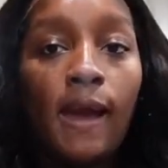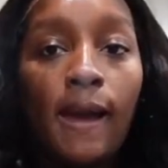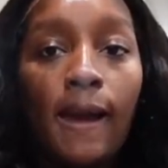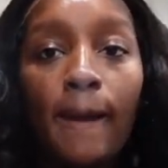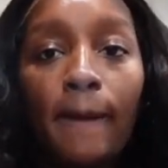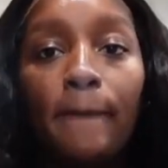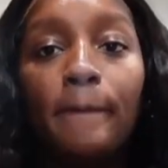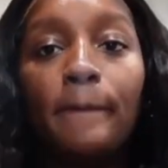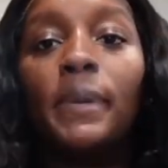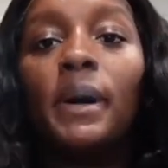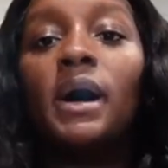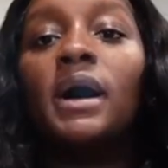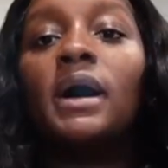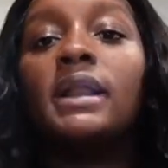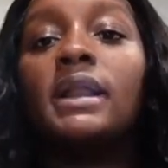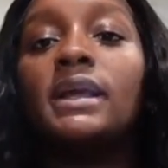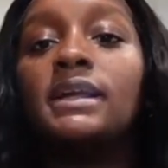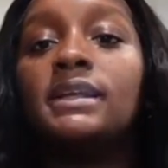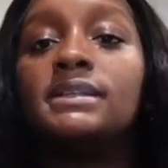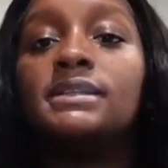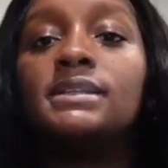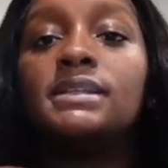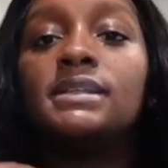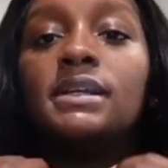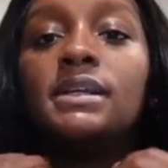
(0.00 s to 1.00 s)
I bought
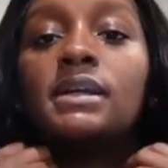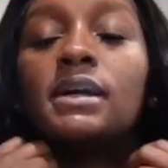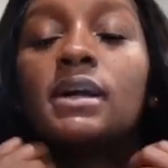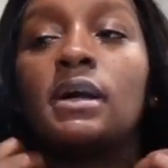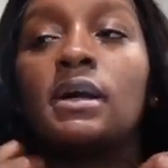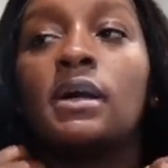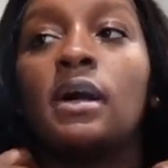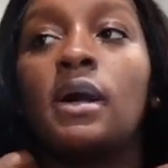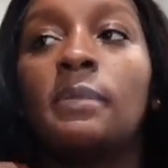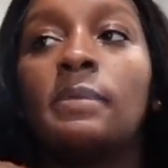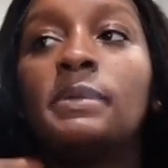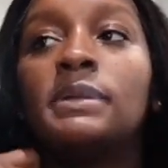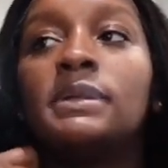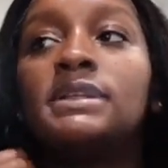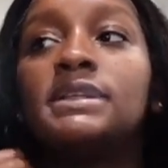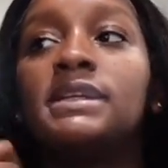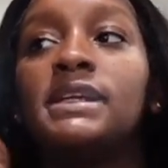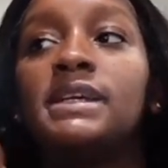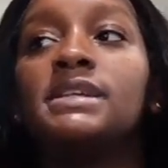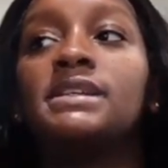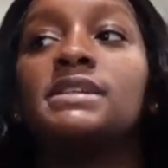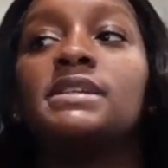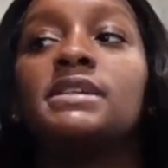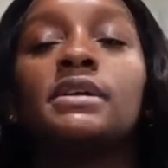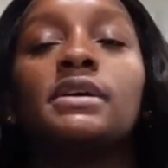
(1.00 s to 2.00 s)
it a couple of
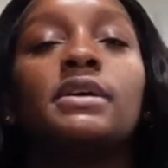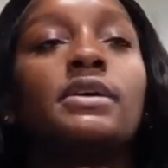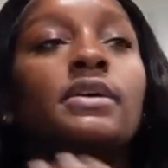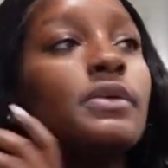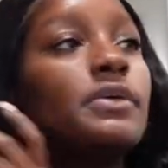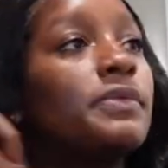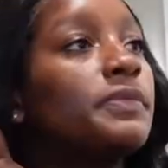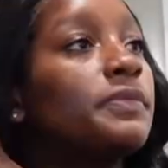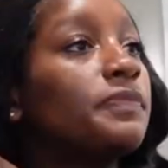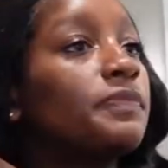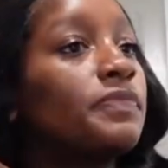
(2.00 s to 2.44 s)
days ago.